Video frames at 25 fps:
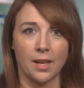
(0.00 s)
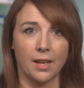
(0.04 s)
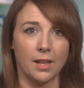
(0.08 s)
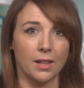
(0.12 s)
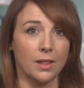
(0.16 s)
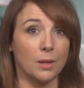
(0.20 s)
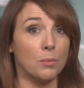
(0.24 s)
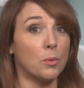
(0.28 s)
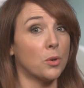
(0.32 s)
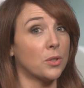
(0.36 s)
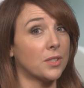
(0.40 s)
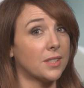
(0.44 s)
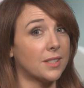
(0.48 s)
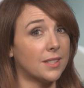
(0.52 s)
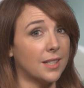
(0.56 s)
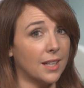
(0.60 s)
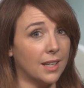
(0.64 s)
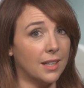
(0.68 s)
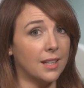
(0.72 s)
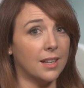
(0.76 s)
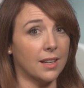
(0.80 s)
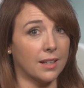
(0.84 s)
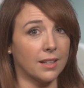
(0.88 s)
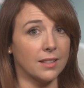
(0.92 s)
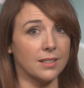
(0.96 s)
The more
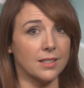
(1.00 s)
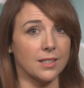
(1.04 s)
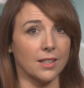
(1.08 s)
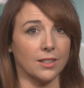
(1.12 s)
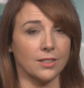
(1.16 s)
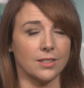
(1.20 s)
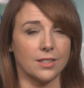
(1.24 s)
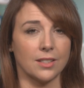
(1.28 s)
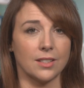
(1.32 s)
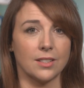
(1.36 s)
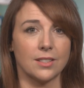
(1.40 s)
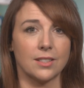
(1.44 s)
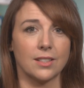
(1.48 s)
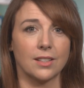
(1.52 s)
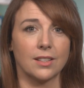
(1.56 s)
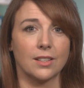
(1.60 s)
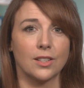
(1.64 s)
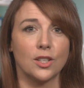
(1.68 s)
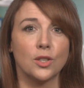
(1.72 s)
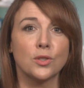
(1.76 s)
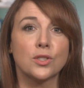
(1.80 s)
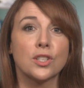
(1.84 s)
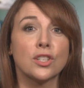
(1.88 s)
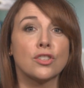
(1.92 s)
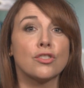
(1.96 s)
senior consultant
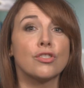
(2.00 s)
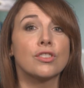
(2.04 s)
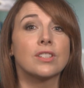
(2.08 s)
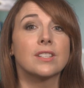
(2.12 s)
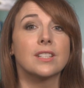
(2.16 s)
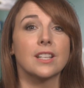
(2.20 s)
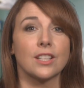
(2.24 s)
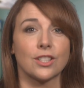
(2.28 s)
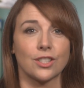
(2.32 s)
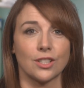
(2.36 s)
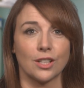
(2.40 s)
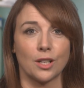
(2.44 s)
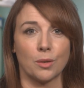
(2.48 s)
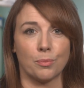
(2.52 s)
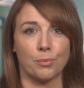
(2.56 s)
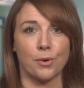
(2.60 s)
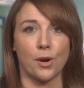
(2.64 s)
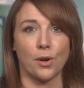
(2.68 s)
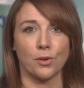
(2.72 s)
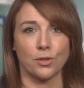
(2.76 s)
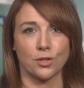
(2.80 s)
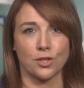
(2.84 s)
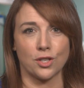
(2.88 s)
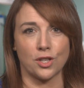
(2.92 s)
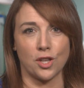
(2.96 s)
used a traditional
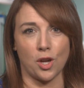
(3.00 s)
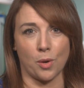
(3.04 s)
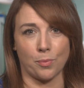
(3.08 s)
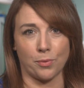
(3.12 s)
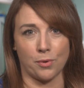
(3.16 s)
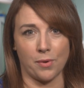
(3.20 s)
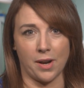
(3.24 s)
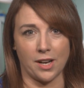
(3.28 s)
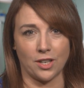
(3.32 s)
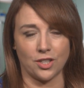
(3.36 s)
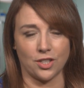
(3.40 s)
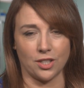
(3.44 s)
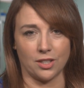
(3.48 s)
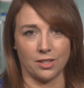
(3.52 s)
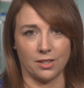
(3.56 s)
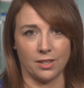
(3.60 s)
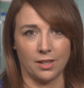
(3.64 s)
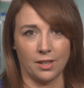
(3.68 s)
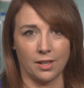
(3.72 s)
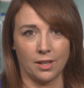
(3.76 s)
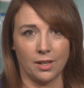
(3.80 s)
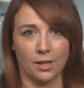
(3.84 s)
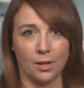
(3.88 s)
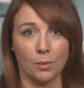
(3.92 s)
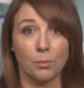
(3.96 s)
approach to the operation,
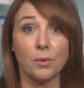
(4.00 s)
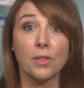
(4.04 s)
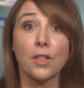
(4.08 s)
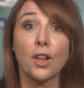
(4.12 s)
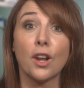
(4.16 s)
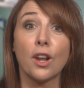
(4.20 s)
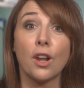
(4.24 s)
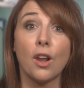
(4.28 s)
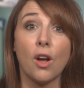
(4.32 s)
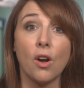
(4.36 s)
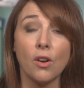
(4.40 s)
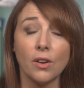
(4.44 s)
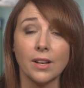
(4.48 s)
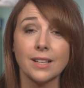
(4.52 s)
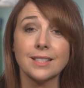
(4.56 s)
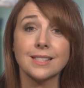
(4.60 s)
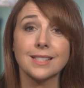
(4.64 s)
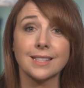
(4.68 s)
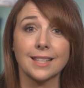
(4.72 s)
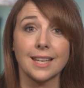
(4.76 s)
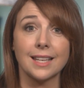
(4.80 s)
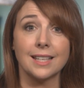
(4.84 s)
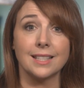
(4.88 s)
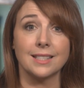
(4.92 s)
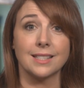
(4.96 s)
with a longer
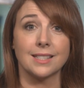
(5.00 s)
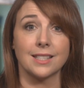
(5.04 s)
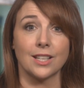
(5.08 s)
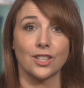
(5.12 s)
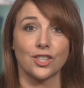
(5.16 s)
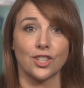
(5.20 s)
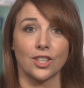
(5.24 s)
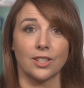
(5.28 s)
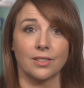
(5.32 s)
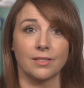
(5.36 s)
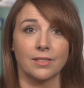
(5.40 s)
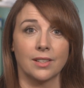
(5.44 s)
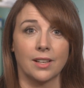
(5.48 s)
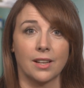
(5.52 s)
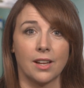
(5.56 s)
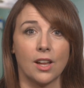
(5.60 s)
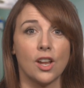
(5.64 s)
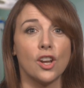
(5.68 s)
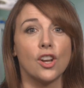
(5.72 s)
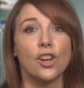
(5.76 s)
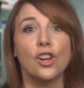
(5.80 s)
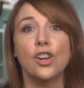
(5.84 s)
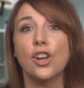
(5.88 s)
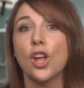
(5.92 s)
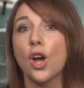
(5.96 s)
skin incision,
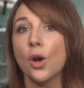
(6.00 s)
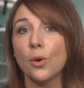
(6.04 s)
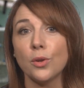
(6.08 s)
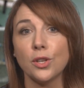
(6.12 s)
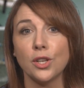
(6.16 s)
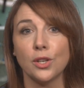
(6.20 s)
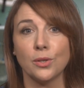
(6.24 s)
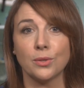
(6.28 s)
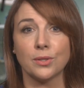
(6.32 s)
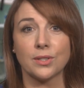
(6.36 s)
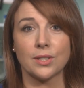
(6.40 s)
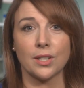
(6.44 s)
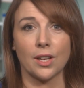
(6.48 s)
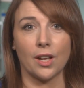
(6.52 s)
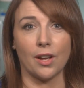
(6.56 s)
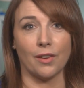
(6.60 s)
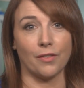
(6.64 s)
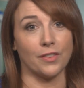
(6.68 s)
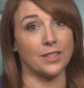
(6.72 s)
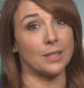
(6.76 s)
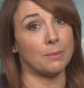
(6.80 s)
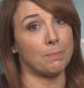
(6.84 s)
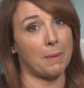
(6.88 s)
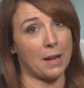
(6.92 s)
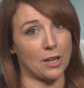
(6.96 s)
no use
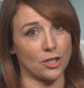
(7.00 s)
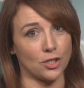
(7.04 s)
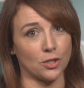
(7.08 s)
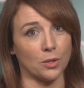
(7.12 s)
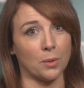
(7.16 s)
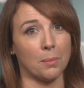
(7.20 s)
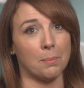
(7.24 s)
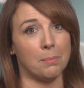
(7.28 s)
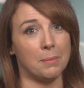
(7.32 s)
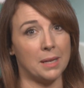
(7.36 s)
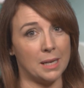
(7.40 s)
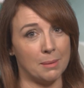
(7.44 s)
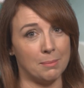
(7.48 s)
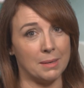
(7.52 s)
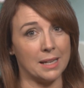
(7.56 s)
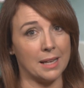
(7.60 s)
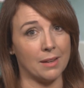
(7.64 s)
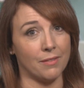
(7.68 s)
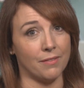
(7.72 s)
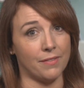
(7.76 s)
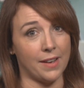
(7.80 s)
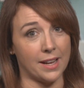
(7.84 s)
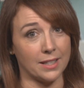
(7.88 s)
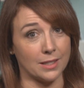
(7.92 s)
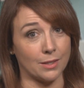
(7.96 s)
of special minimally
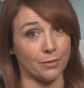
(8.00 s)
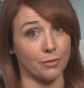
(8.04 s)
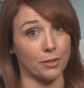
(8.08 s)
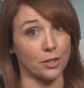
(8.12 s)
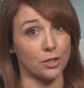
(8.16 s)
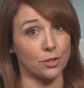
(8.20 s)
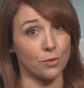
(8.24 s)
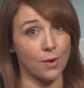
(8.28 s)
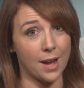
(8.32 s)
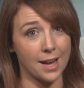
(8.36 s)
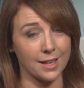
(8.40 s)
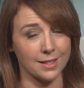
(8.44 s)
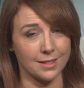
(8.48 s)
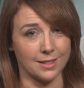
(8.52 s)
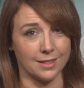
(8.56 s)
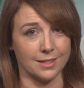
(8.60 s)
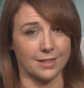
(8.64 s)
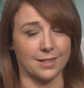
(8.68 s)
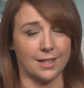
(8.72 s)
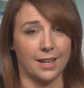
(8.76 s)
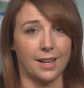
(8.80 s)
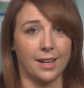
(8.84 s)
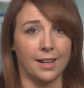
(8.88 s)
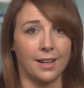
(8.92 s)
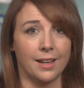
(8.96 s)
invasive retractors,
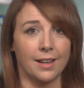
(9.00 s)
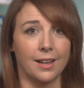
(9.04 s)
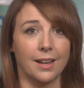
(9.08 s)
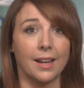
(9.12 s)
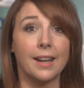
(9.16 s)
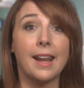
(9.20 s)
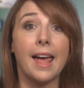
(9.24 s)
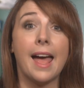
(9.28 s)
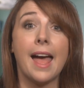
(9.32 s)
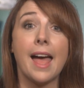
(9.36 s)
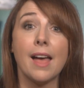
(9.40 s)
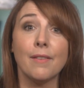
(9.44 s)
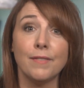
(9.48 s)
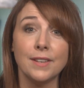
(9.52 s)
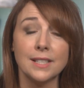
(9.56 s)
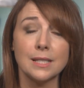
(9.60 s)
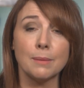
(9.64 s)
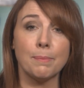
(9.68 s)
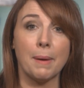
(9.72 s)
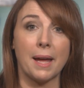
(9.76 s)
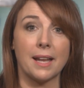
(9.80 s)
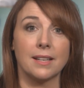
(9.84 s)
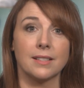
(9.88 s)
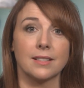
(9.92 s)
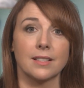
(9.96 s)
and heavy
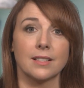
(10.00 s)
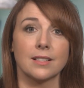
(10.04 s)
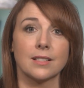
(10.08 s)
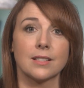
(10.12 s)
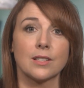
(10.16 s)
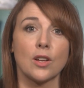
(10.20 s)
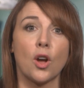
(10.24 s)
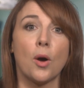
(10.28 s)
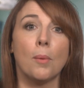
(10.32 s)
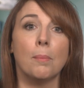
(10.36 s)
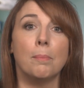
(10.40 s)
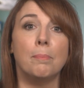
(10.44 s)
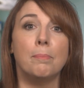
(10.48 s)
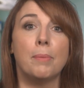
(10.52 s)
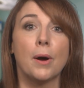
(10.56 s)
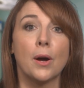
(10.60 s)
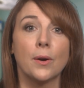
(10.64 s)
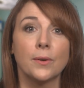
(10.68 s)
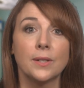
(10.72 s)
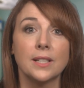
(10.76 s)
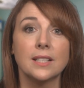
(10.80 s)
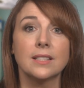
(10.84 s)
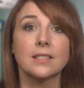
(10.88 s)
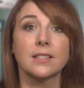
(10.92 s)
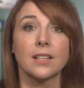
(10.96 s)
dependence on
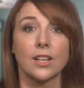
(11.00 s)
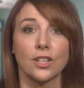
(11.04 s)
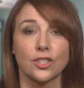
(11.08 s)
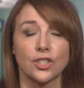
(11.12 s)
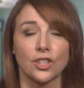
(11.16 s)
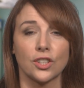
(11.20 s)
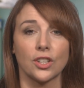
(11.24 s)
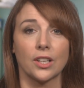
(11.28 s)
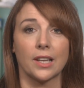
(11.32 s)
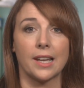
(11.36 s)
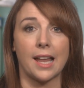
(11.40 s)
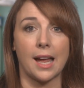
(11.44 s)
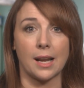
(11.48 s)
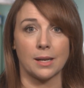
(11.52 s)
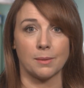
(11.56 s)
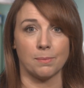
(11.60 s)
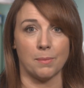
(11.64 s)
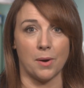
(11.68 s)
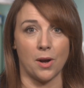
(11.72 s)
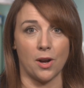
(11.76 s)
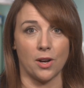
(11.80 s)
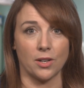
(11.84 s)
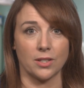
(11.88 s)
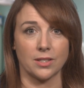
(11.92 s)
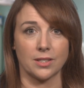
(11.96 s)
bony surgical
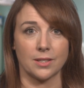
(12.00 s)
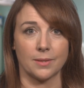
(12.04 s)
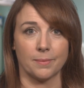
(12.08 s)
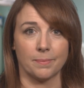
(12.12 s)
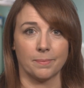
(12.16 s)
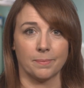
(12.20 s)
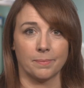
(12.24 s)
landmarks.